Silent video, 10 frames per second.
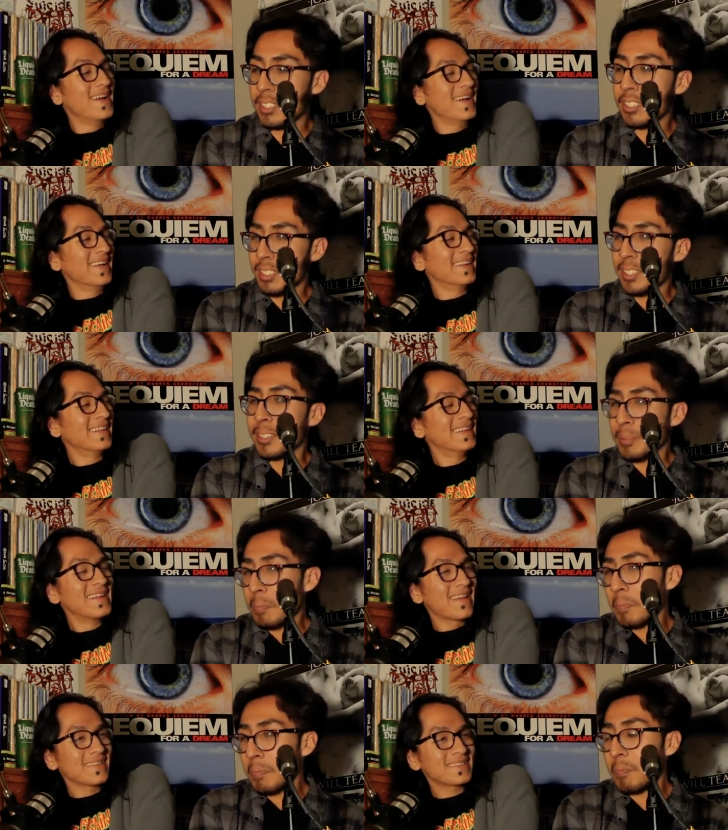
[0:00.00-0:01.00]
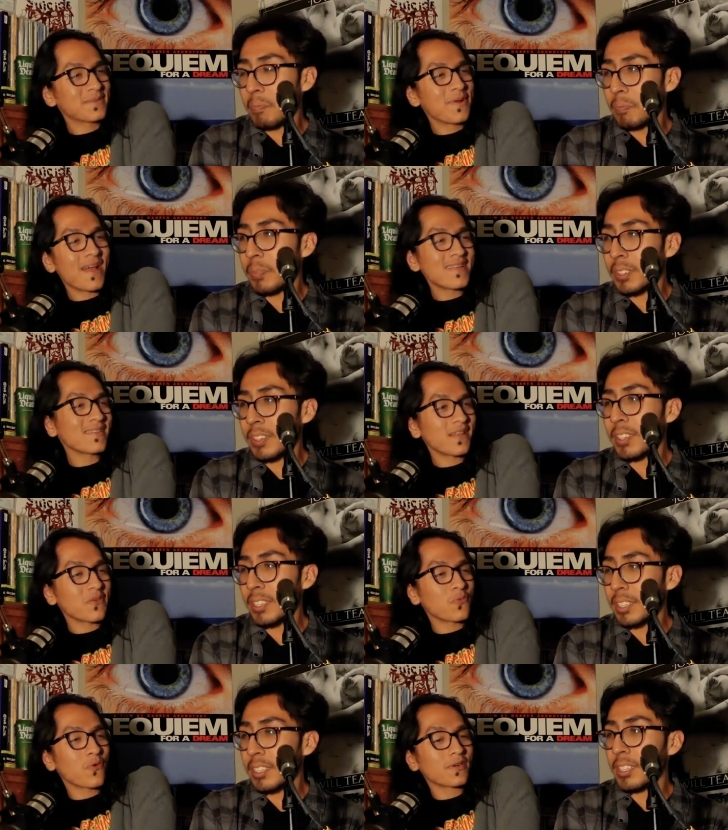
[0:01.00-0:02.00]
Speaker 1: At least in comparison, I did a lot
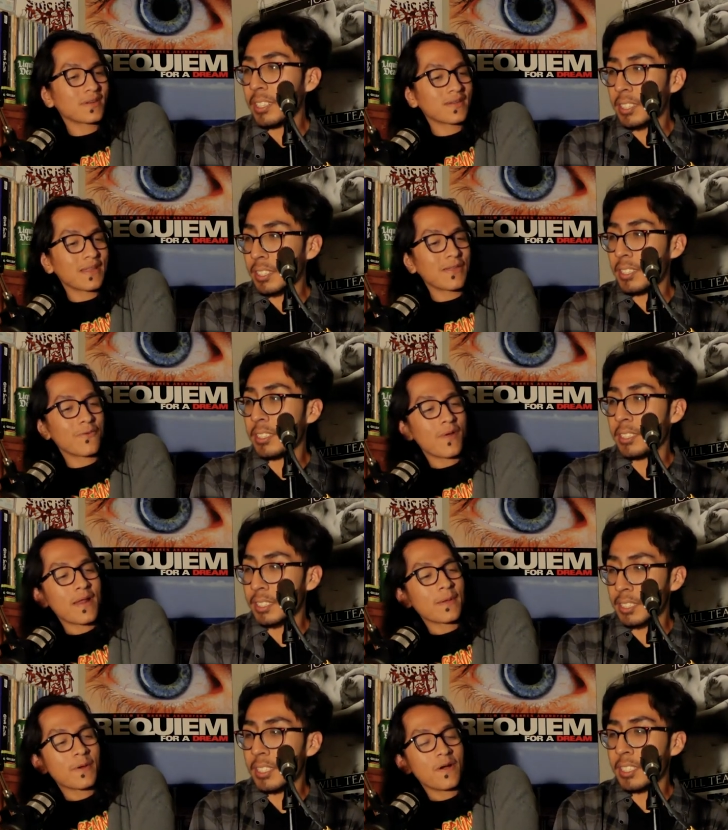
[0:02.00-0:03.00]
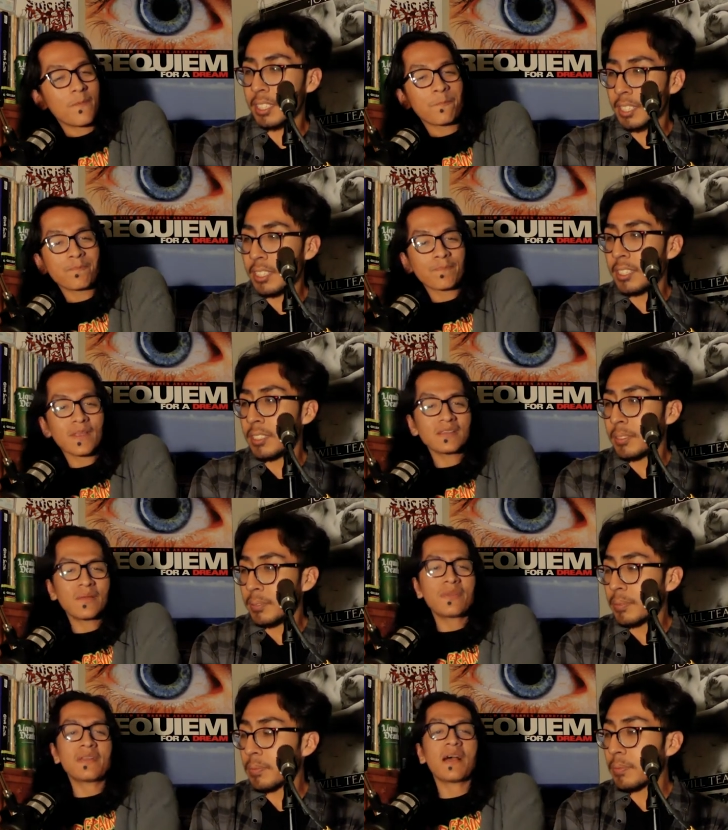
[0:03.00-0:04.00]
of work. I did a lot of writing. Um,
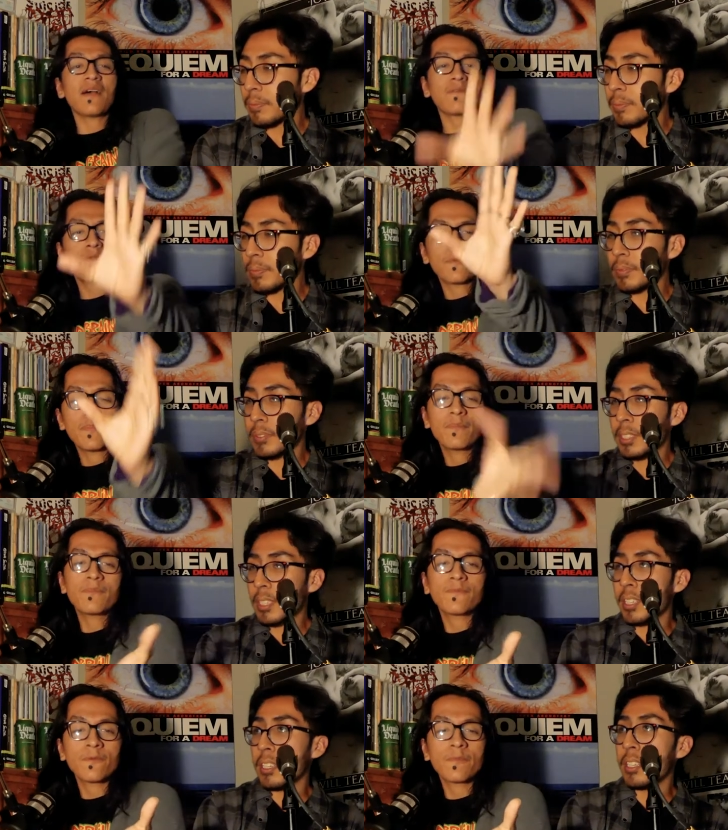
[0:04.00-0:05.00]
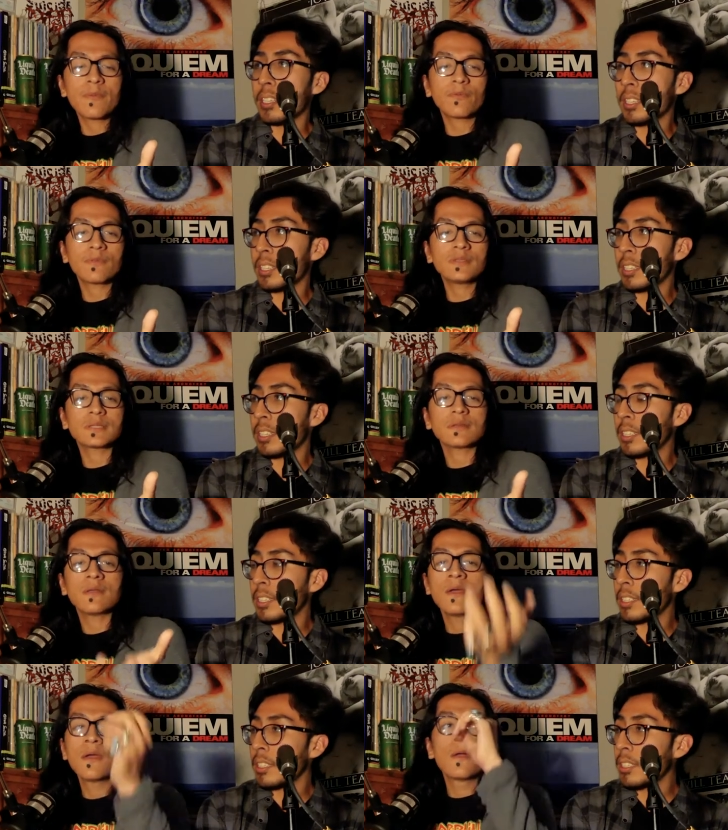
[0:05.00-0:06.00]
something for the for the people listening.
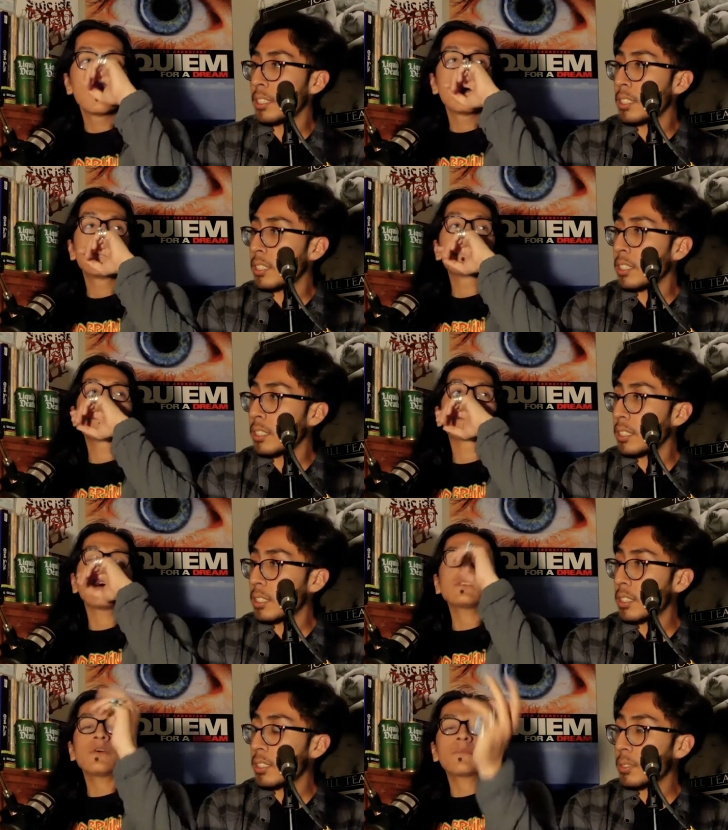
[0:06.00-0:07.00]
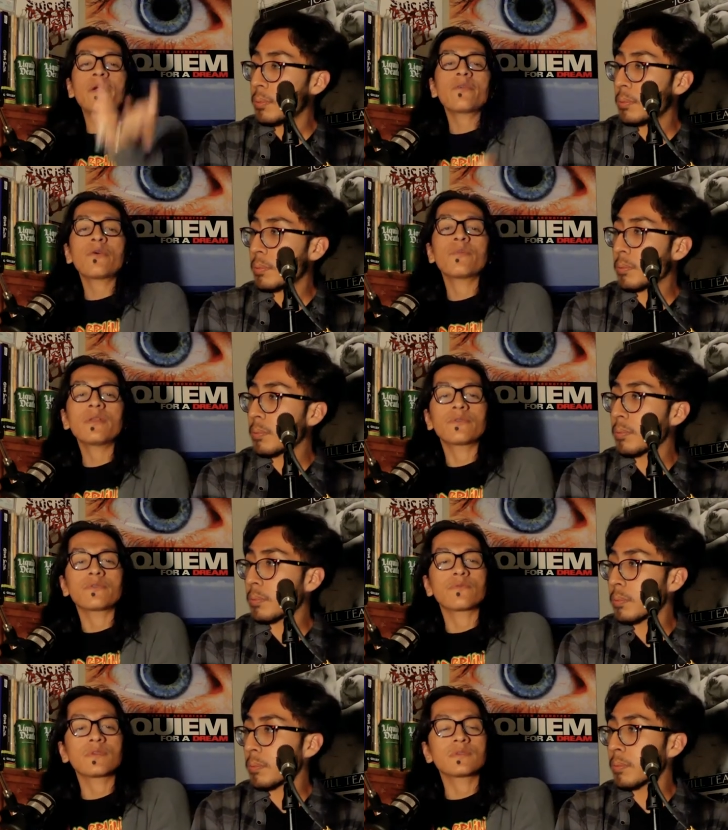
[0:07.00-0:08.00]
I saw Parallel
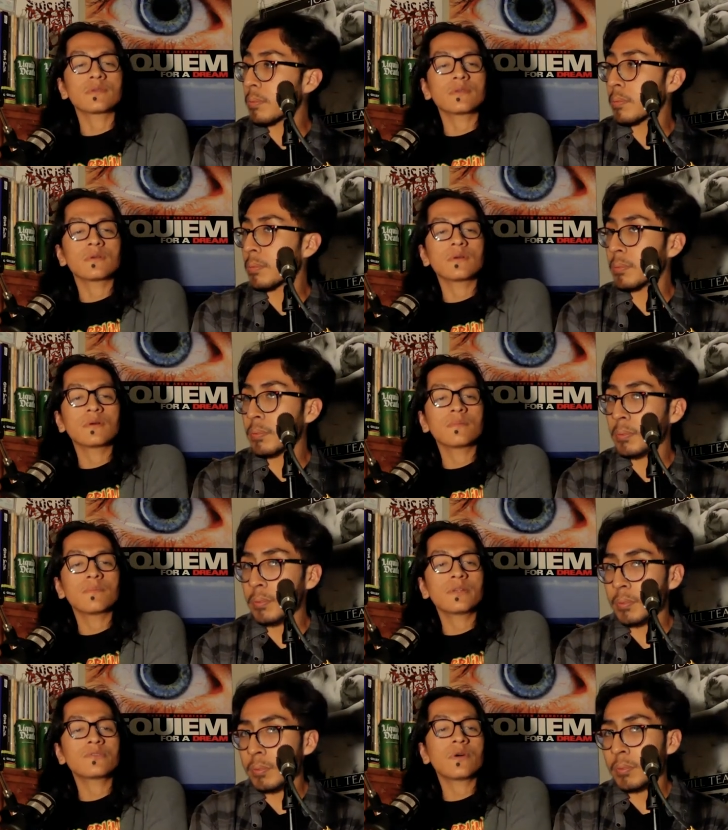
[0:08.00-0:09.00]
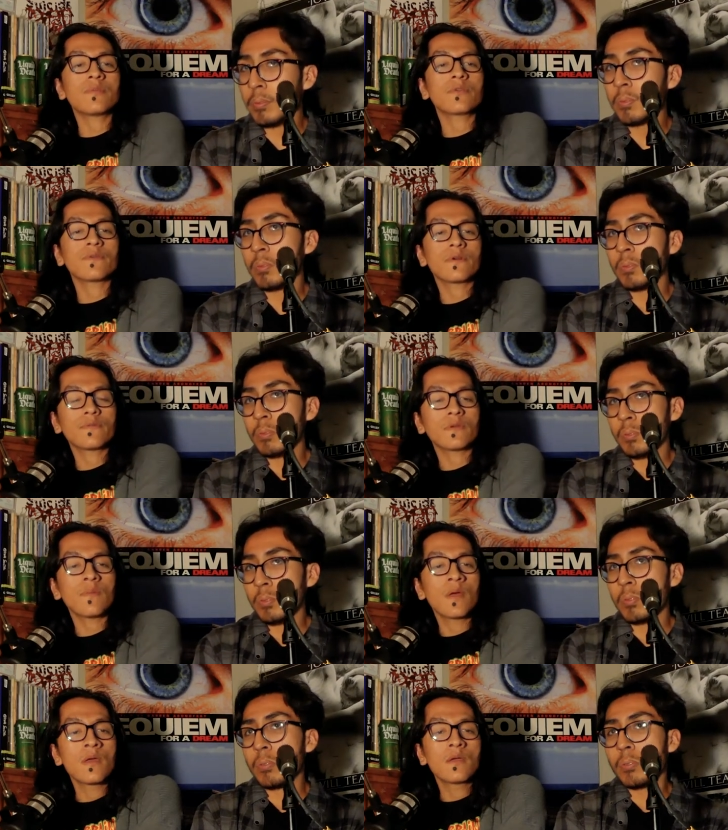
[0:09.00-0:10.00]
Mothers recently, uh, Pedro Almodovar
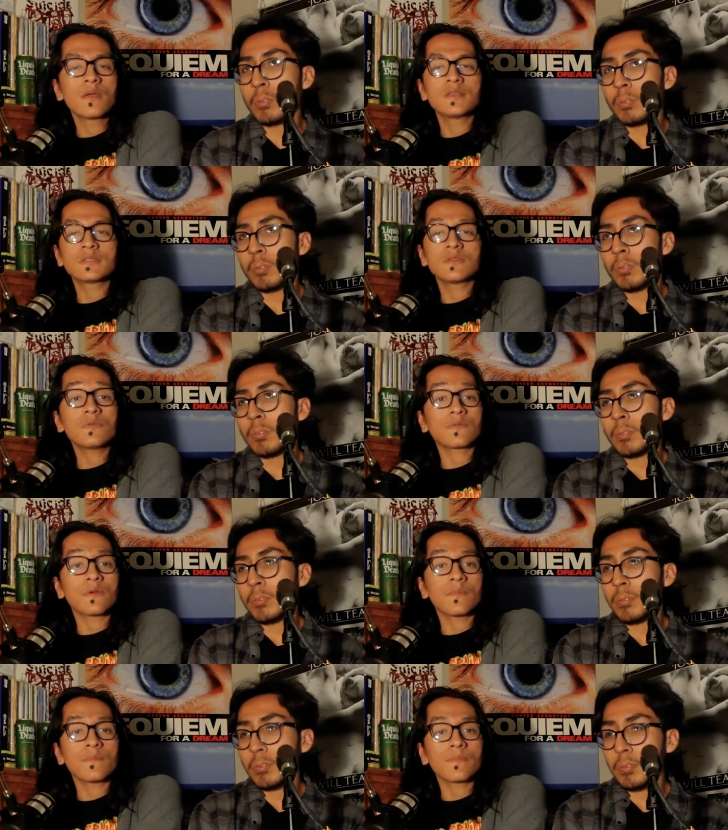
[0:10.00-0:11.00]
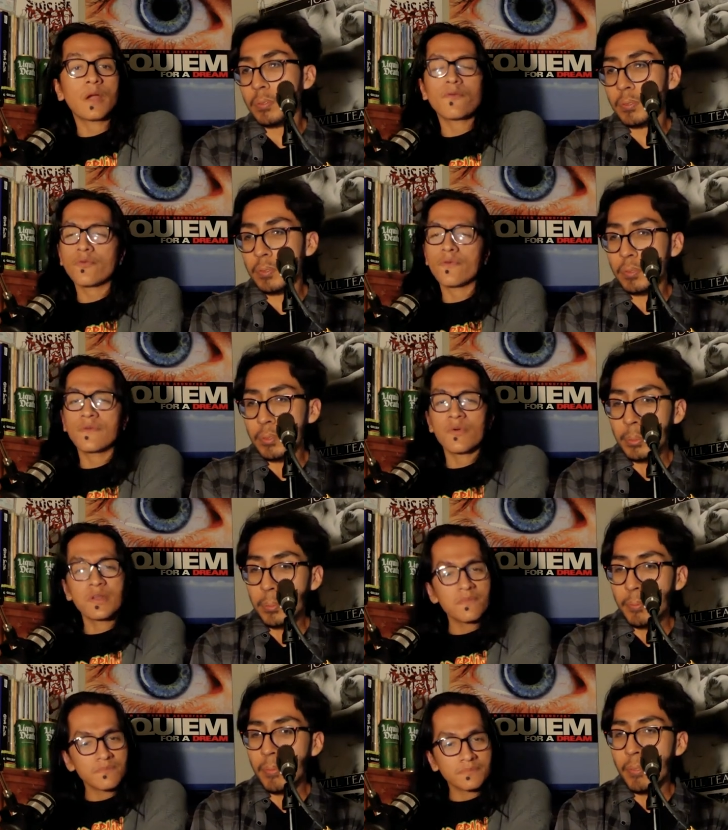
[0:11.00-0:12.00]
film, his newest film. I wrote a review on
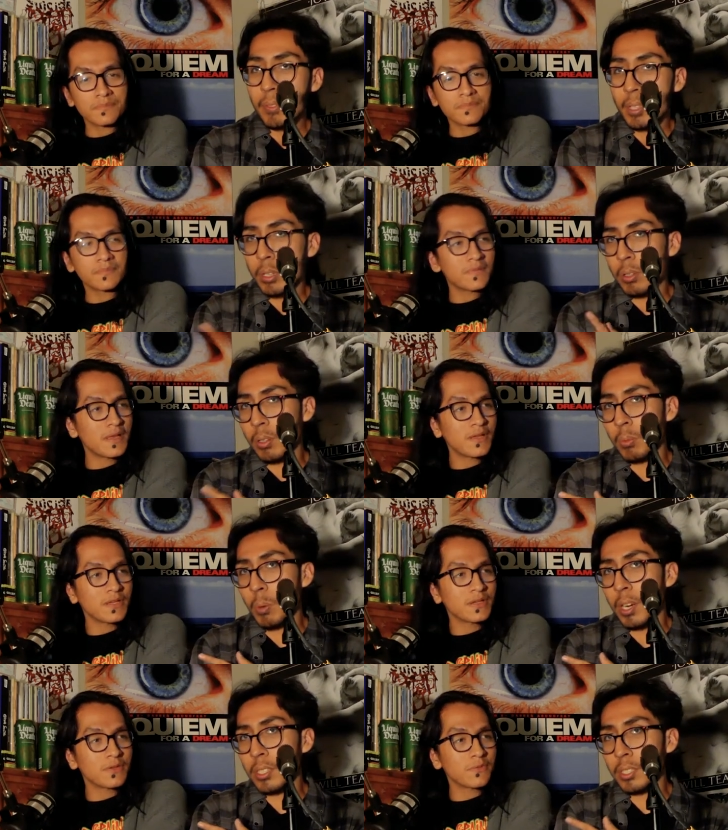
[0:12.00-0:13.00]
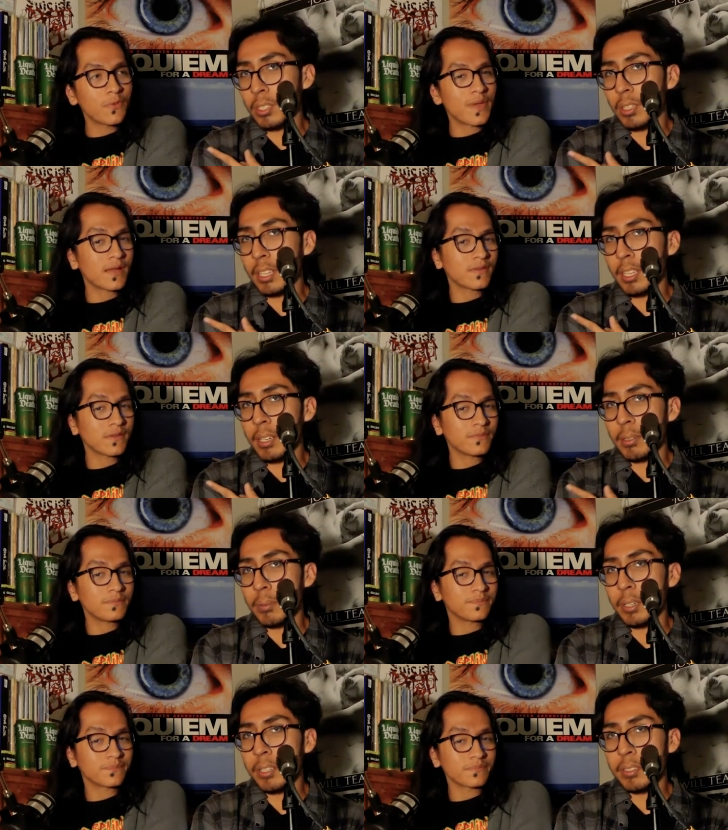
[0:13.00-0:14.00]
it. Watch, it look at that,
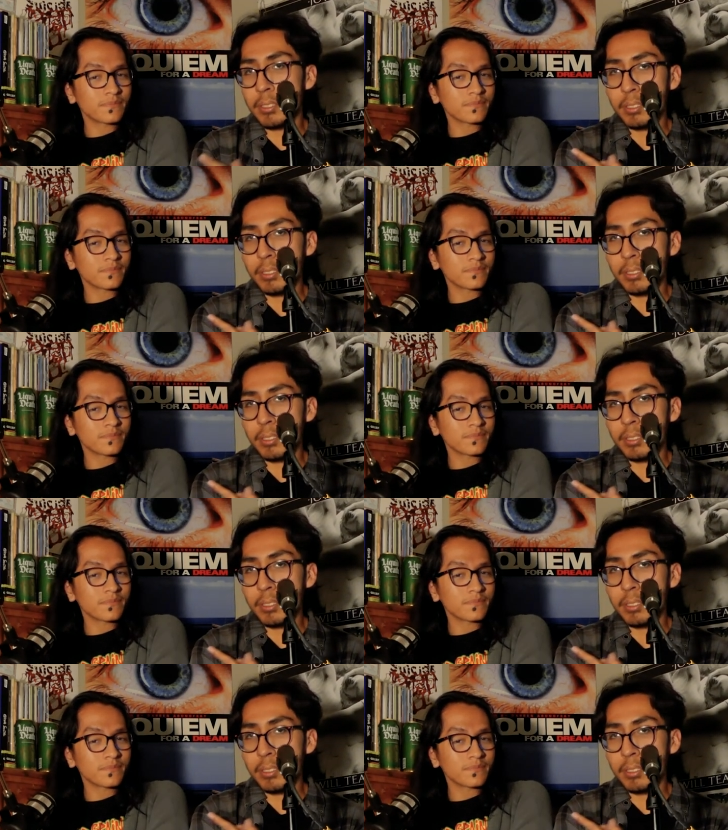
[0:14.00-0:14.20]
read it.